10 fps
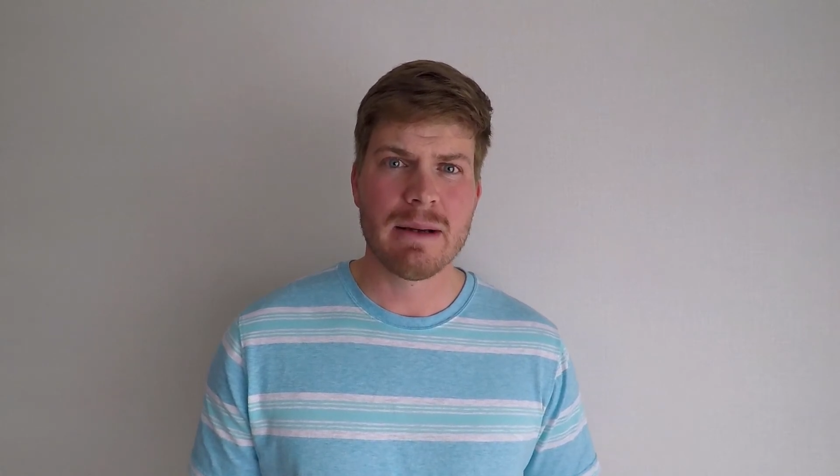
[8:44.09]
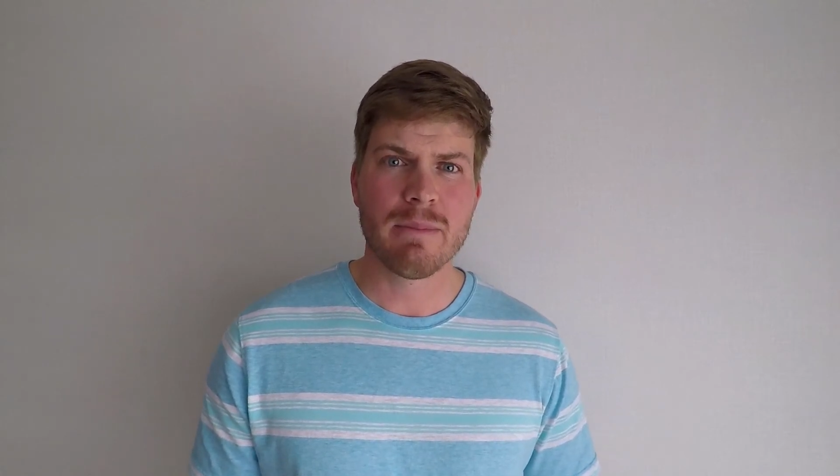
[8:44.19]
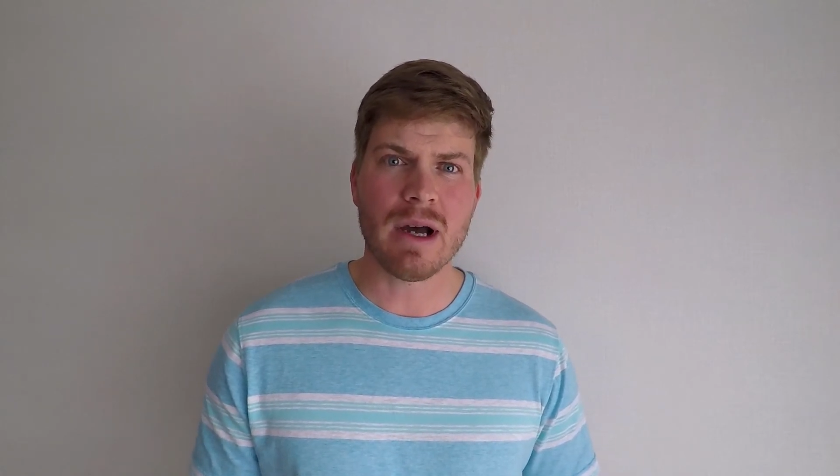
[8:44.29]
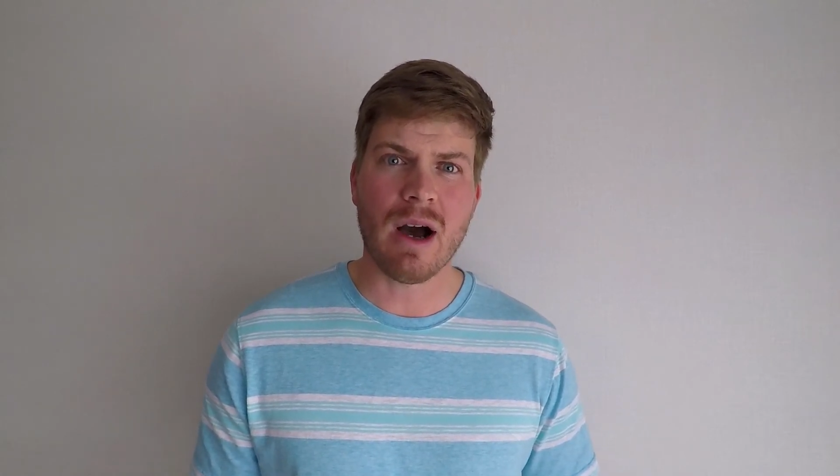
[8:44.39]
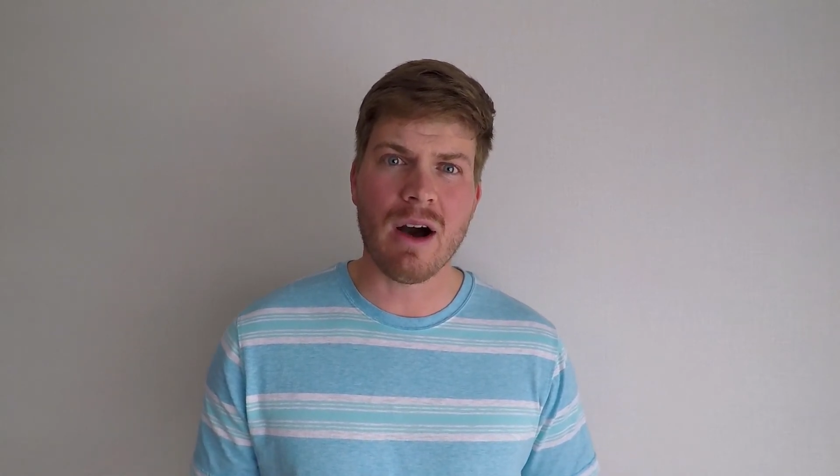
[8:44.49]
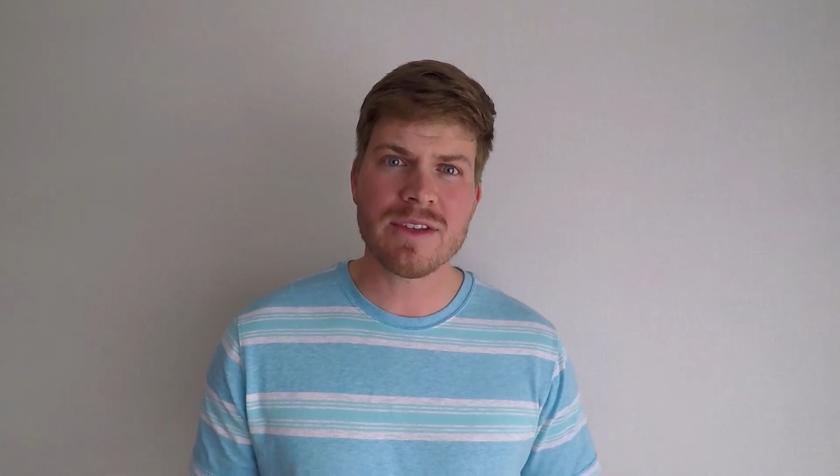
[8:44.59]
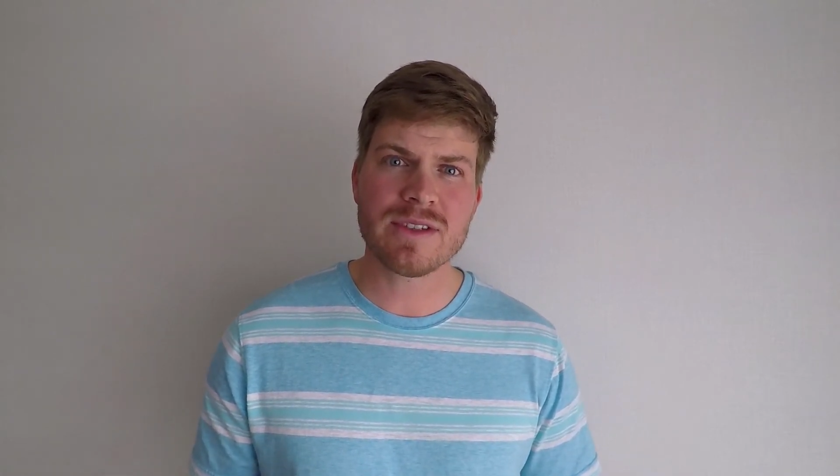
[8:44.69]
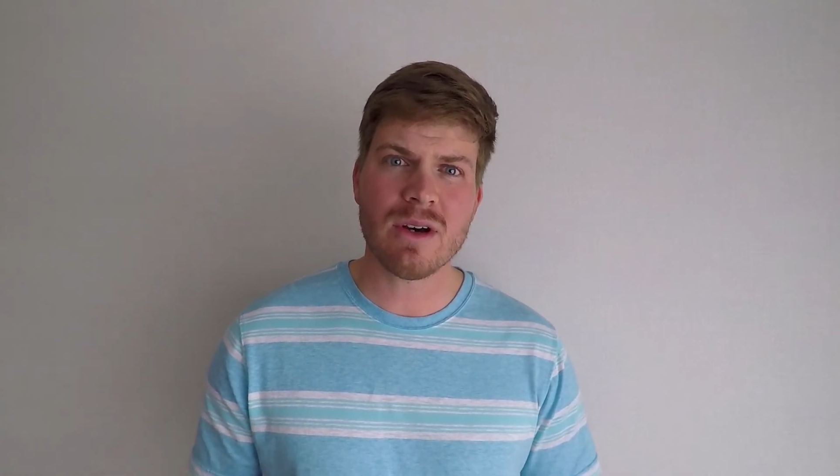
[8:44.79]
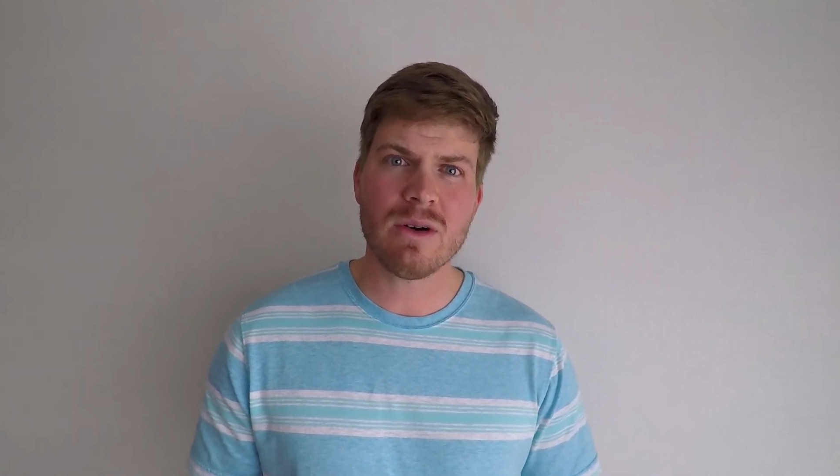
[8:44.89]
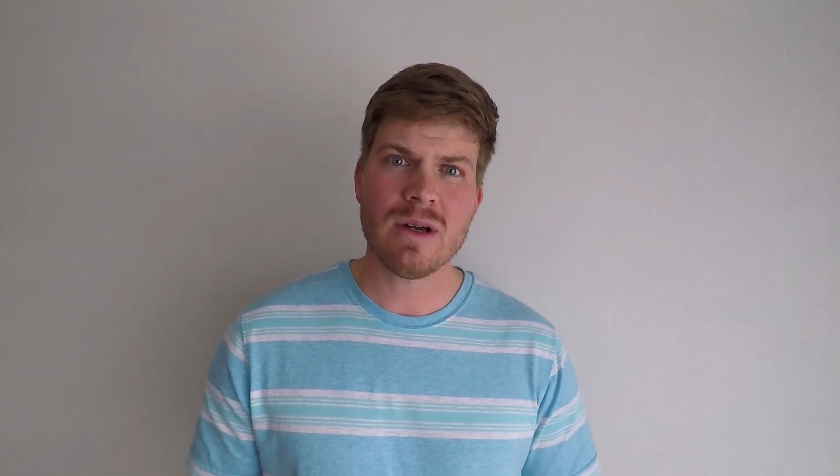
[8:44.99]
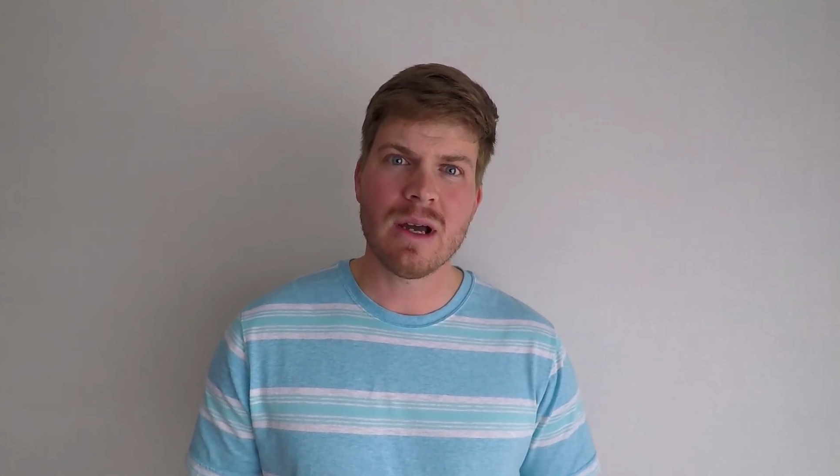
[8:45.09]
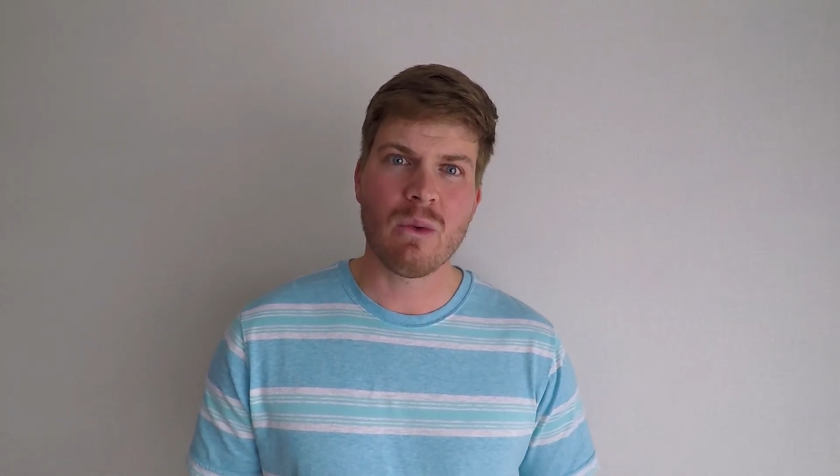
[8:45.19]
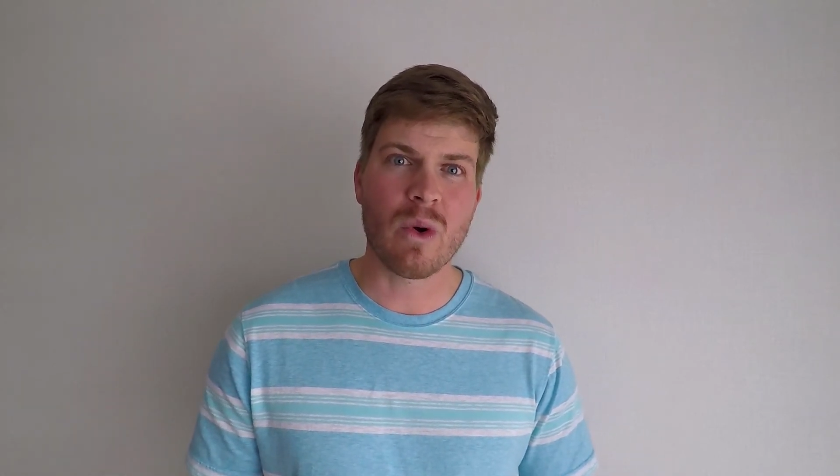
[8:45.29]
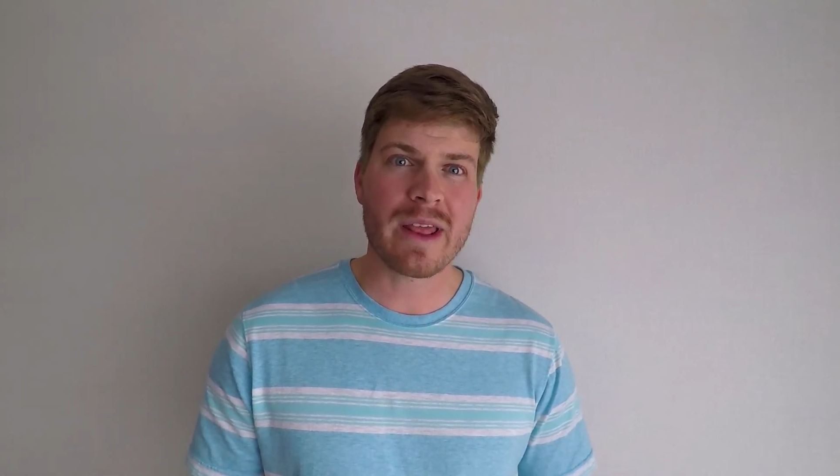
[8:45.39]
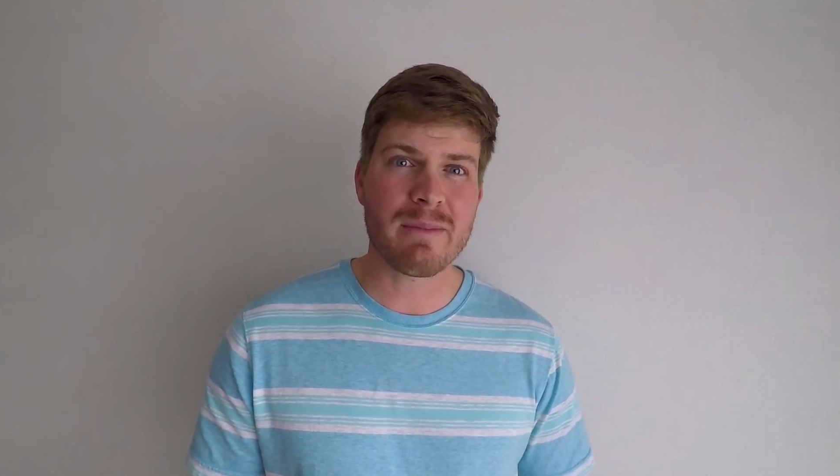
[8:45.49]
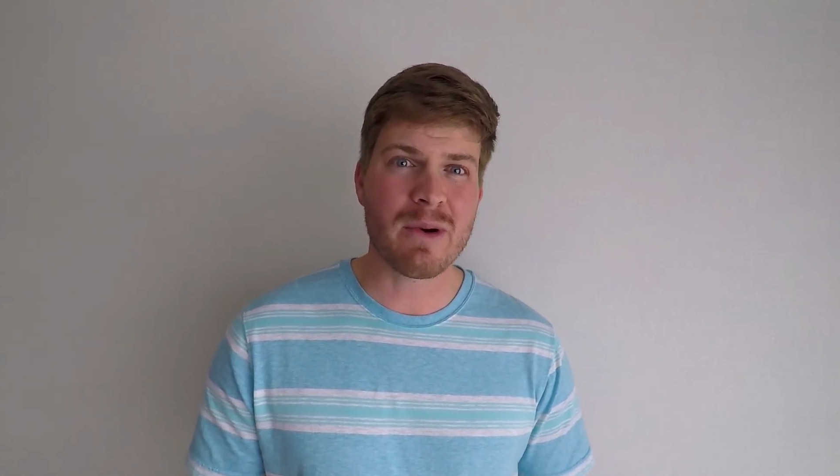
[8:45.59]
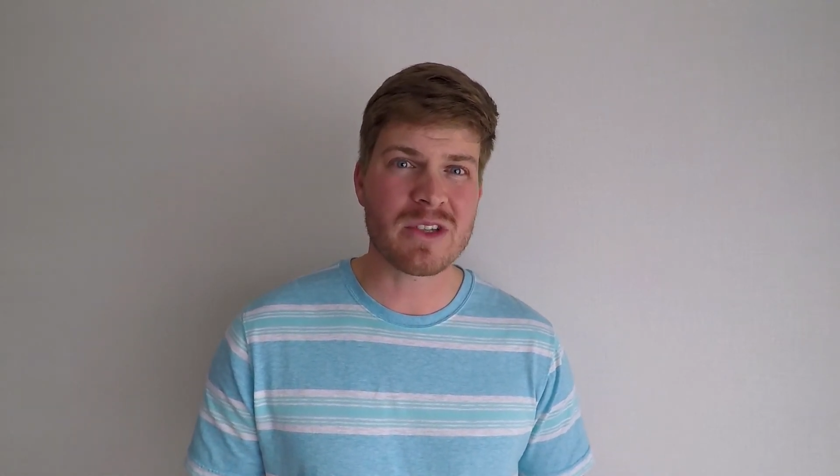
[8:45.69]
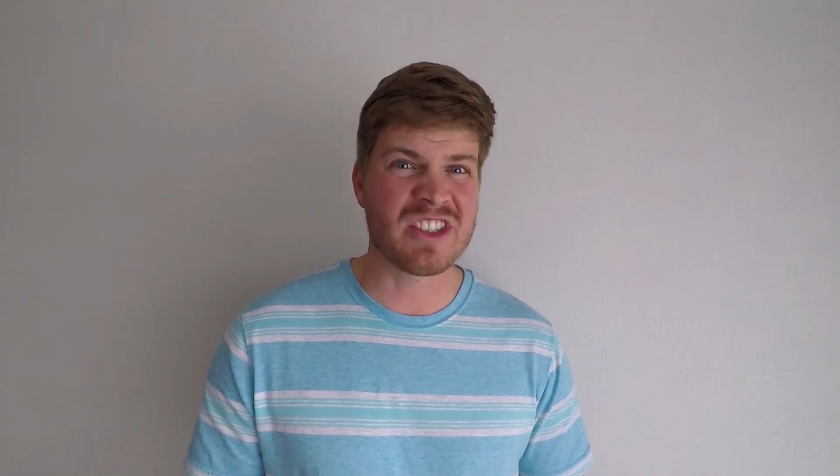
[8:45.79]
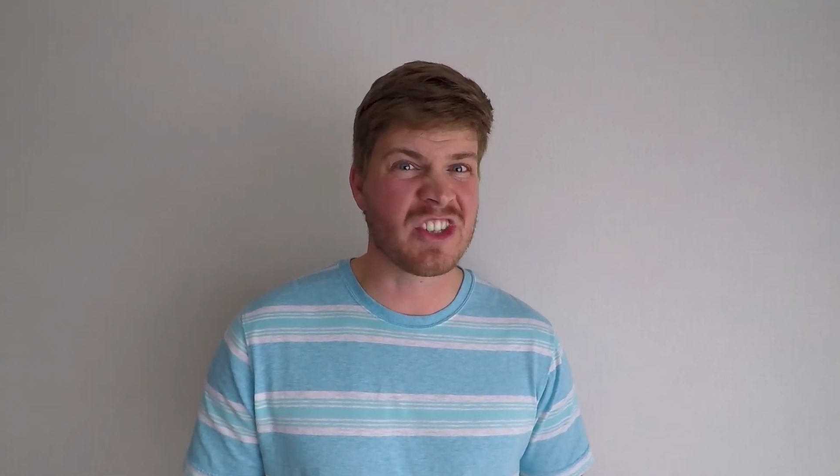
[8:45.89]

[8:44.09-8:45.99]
But also, one of the most